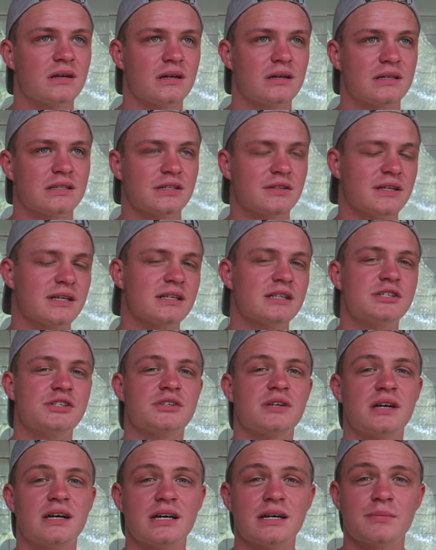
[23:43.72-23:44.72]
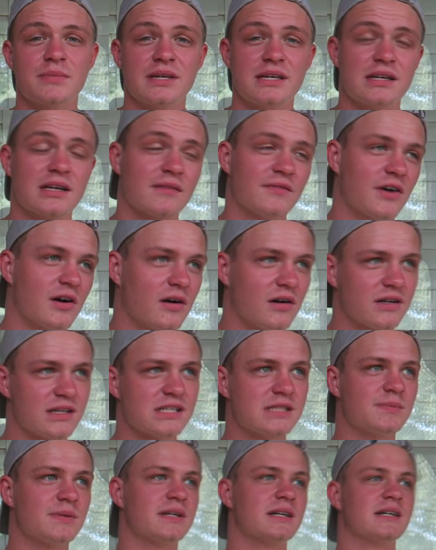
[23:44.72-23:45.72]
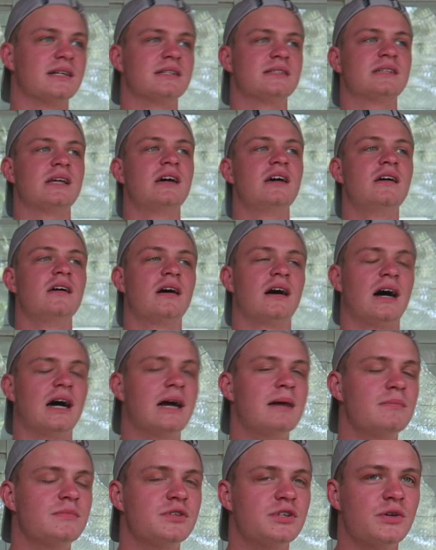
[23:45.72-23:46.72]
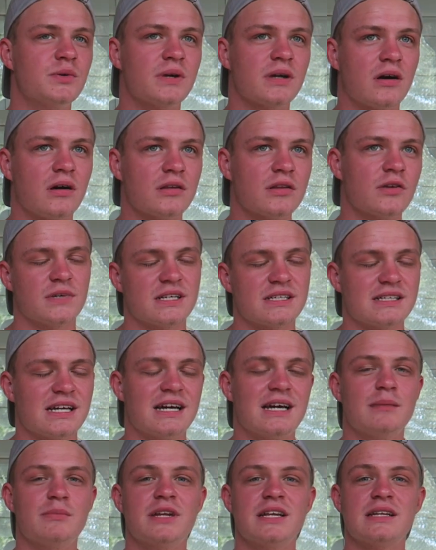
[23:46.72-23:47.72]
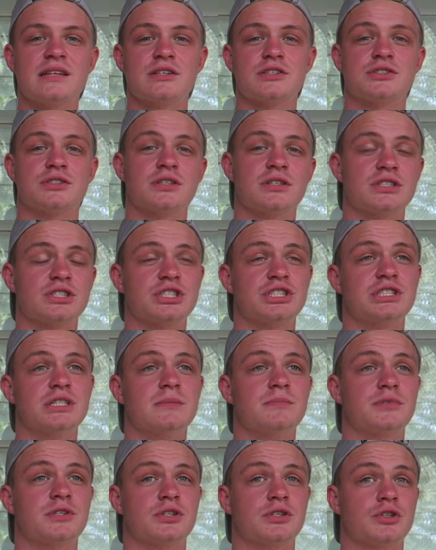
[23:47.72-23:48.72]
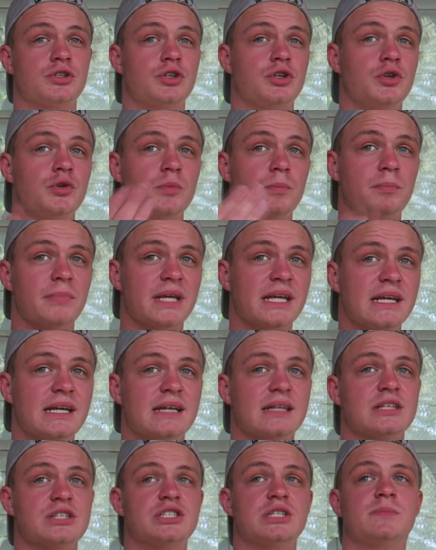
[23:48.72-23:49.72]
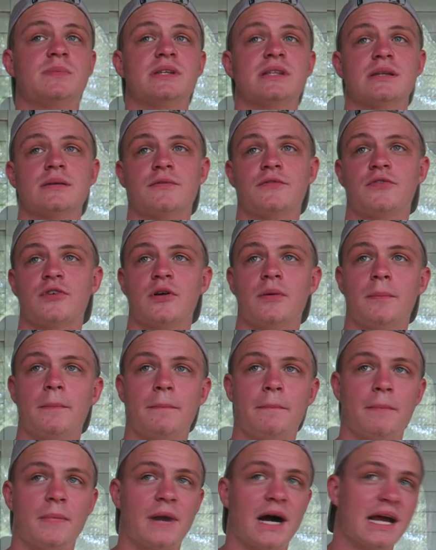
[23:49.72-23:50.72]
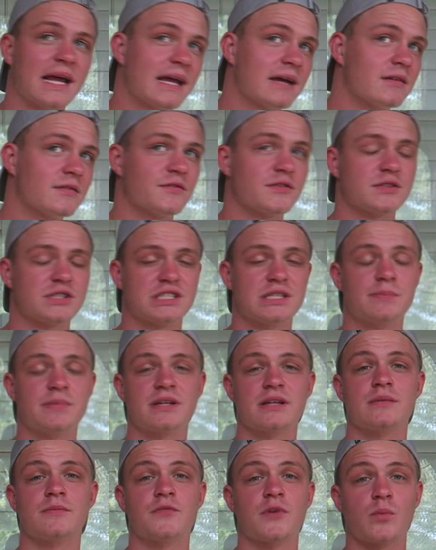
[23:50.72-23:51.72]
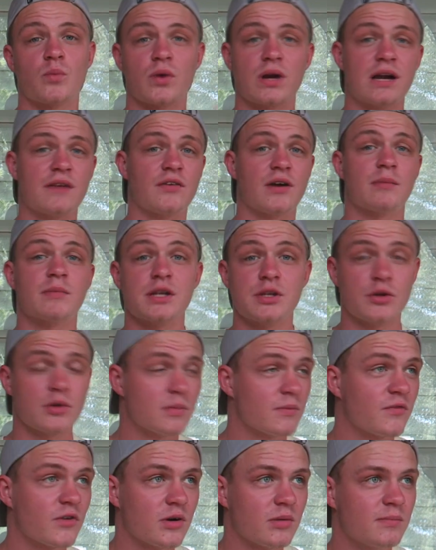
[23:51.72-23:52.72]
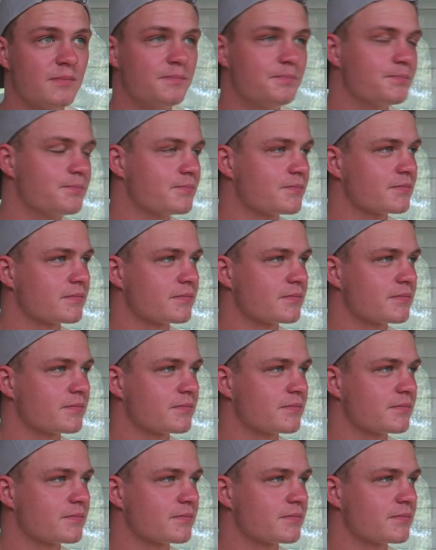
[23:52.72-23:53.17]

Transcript: And beginning of August, because I am getting the shirts shipped to me and then shipping them from wherever I'm gonna do them from.